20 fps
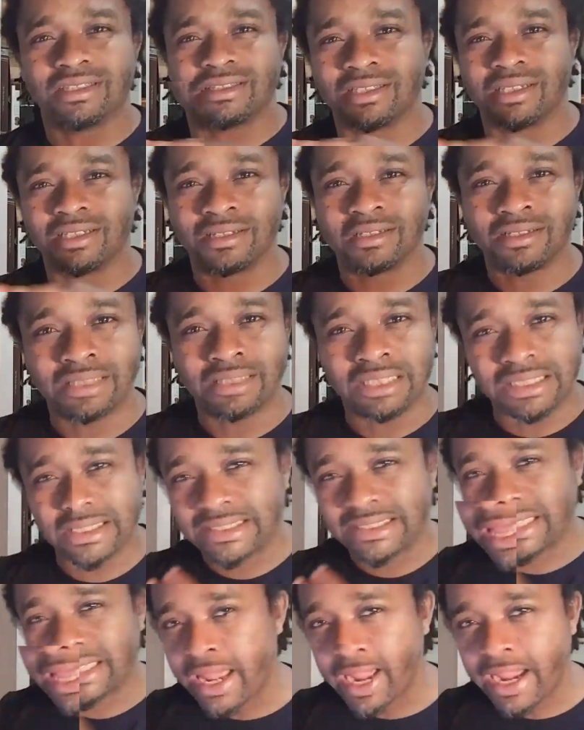
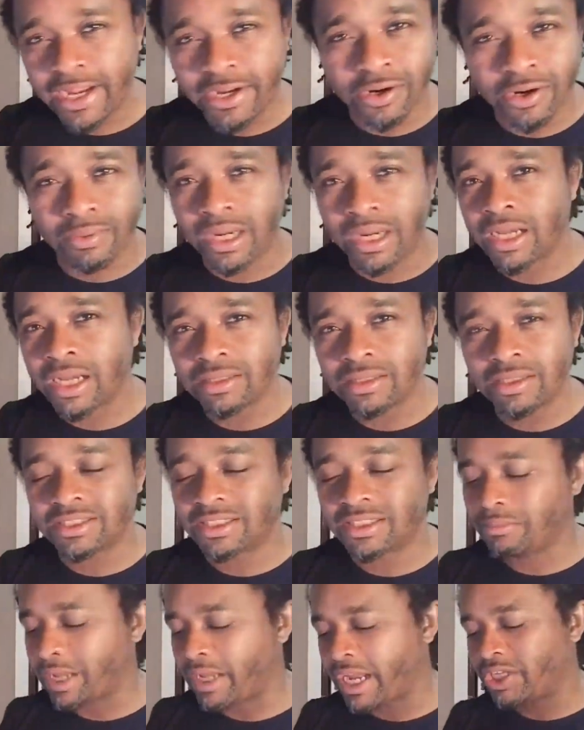The sign
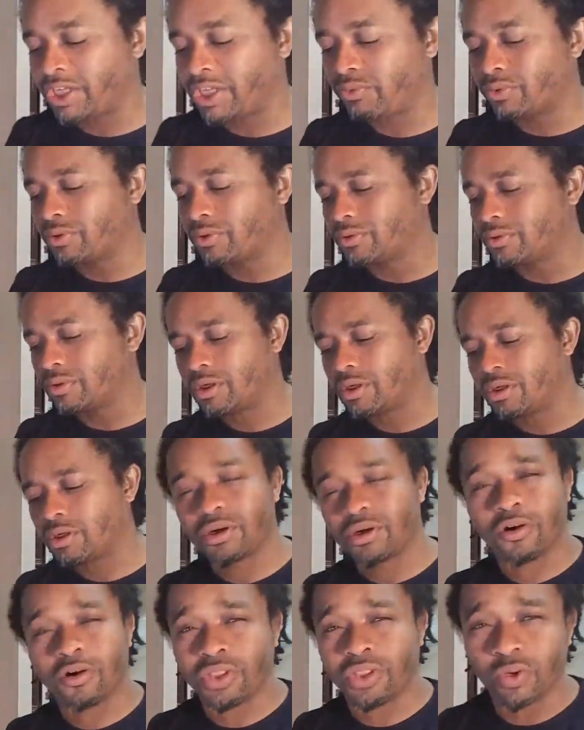around this
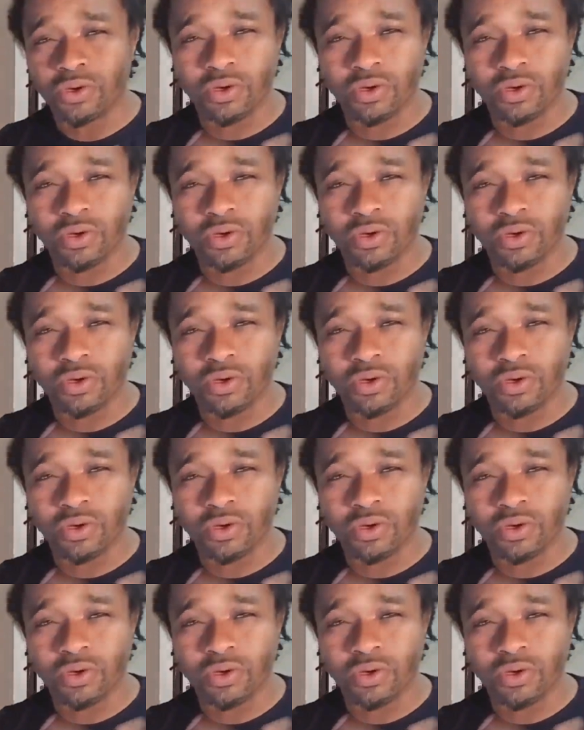Emmanuel,